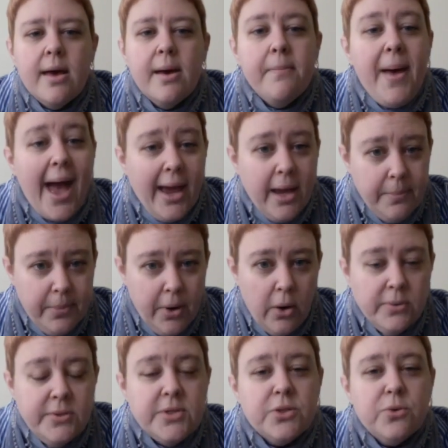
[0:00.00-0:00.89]
Packet
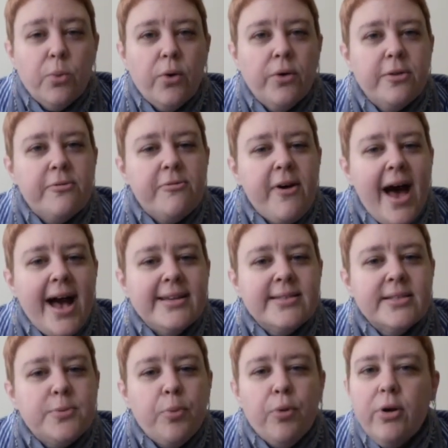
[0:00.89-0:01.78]
boats were the
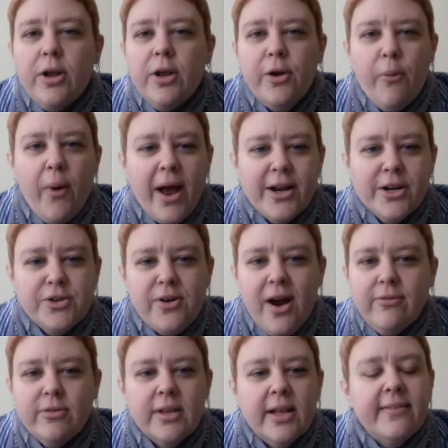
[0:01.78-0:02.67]
fast, pretty way to
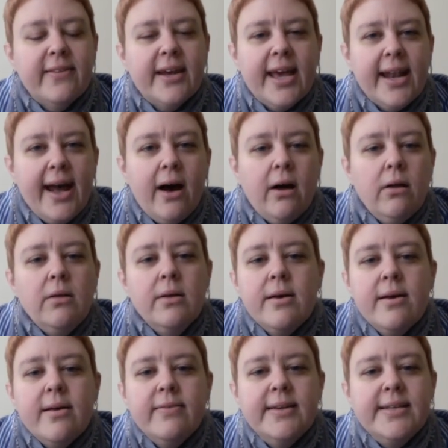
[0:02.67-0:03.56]
travel on the canal.
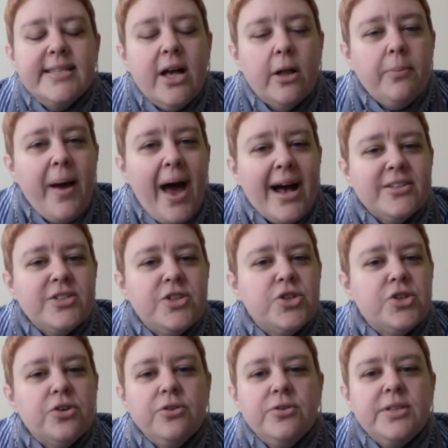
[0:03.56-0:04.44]
These held
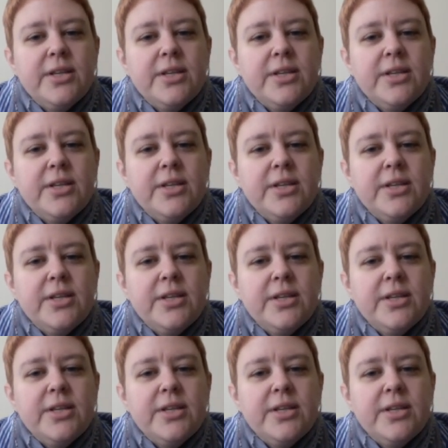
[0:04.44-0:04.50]
passengers,